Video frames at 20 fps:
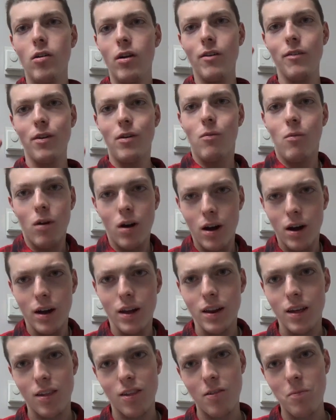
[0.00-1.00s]

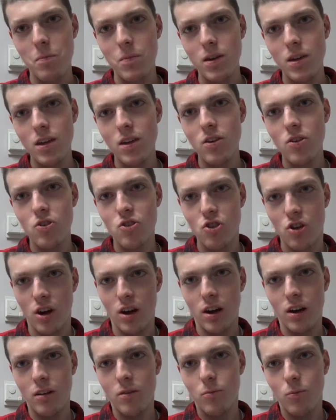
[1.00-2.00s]
everyone, it's me,
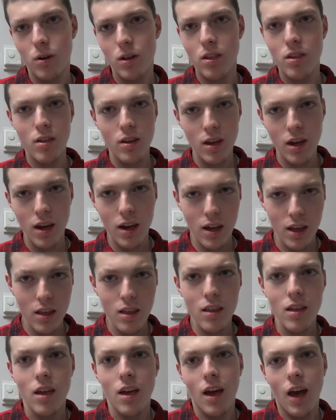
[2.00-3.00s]
John, once
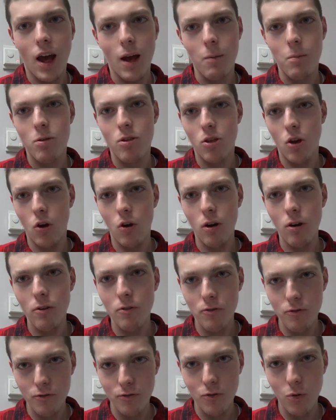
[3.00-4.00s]
again. I'm sorry
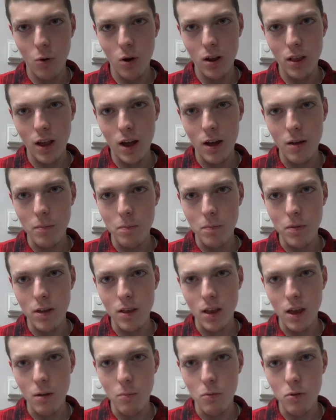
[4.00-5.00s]
for not being
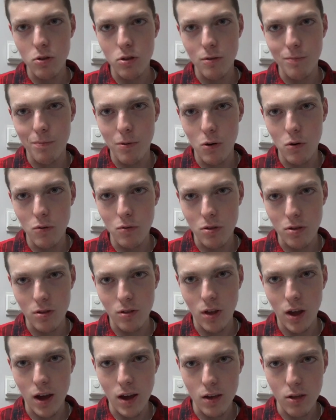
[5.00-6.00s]
able to post
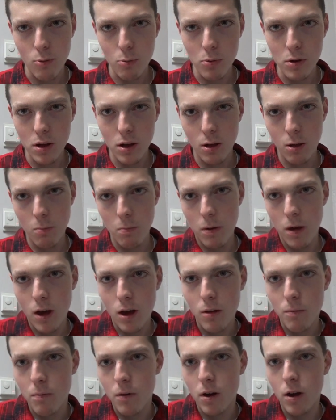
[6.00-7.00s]
last week's
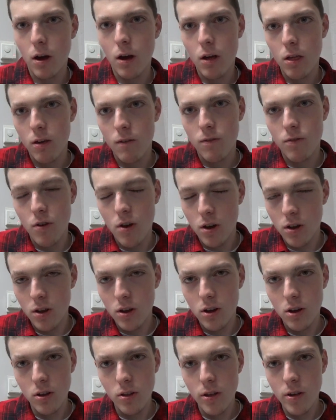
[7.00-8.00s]
picks because of
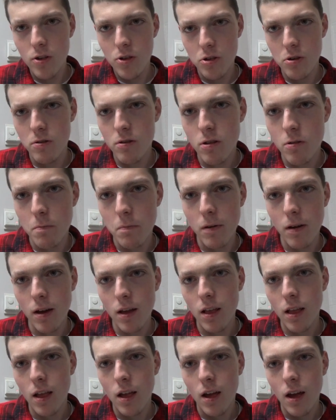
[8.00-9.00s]
technical issues,
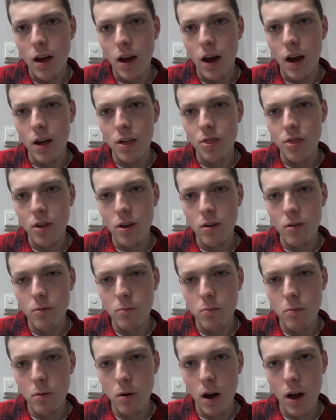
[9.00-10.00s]
but I think
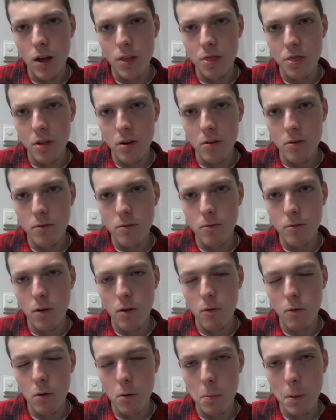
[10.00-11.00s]

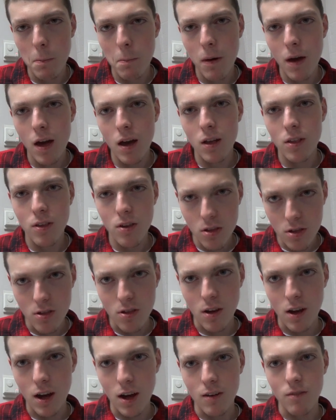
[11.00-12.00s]
we'll be back this
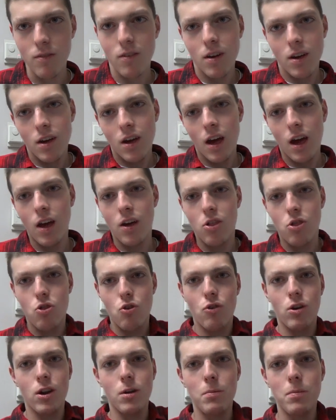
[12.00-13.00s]
time. And
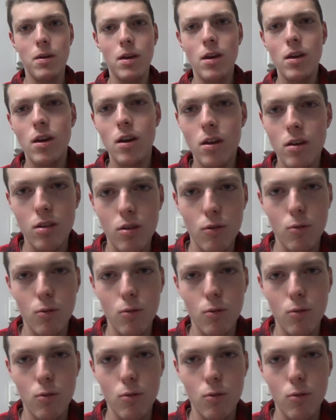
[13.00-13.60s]
joining me is